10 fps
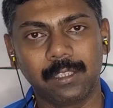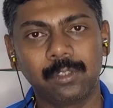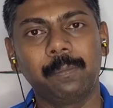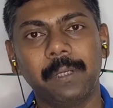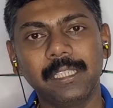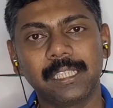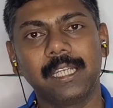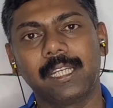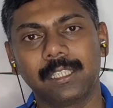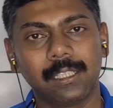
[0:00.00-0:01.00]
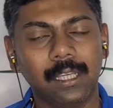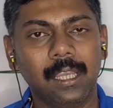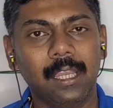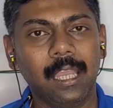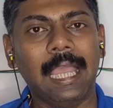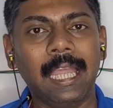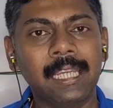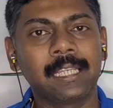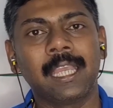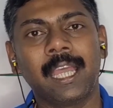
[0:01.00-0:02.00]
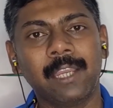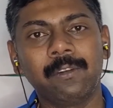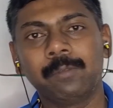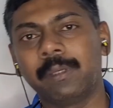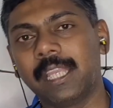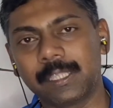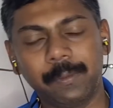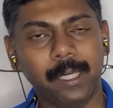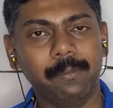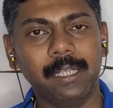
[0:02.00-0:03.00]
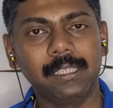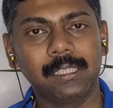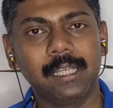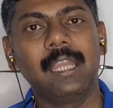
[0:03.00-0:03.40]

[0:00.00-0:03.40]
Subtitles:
So please share it and carry out my experiments